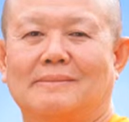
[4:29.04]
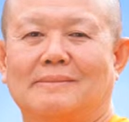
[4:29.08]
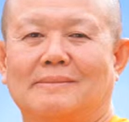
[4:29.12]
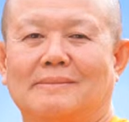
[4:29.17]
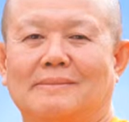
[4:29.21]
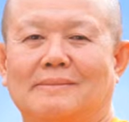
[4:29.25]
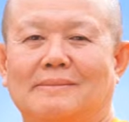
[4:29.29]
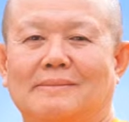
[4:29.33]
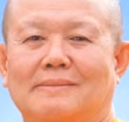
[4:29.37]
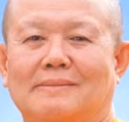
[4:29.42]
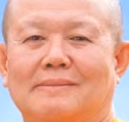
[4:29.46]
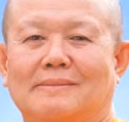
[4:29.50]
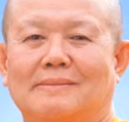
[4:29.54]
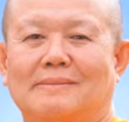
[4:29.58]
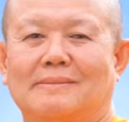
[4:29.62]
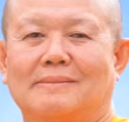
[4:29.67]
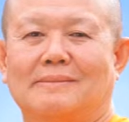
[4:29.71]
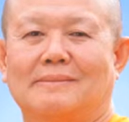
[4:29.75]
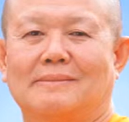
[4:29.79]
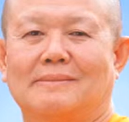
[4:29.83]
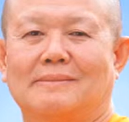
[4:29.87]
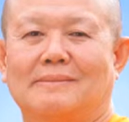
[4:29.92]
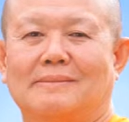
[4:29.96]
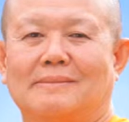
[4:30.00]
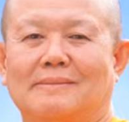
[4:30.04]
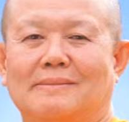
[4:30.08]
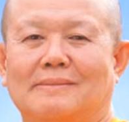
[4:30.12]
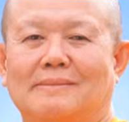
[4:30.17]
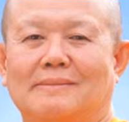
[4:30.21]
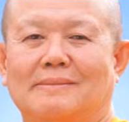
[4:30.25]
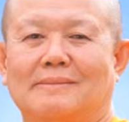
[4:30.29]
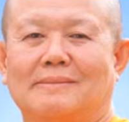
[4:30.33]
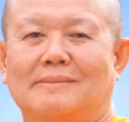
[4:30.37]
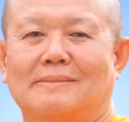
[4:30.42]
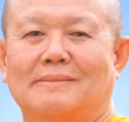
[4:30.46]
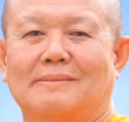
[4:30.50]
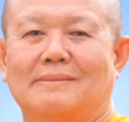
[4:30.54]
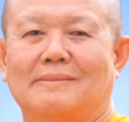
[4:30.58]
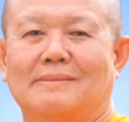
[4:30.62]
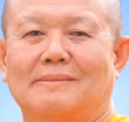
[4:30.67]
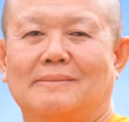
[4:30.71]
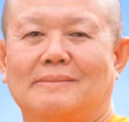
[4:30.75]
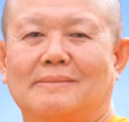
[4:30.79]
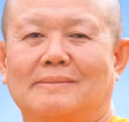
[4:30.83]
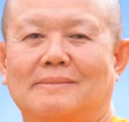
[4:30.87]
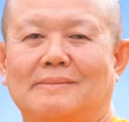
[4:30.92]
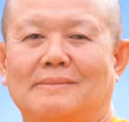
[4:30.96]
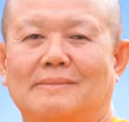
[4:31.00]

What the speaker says: (silence)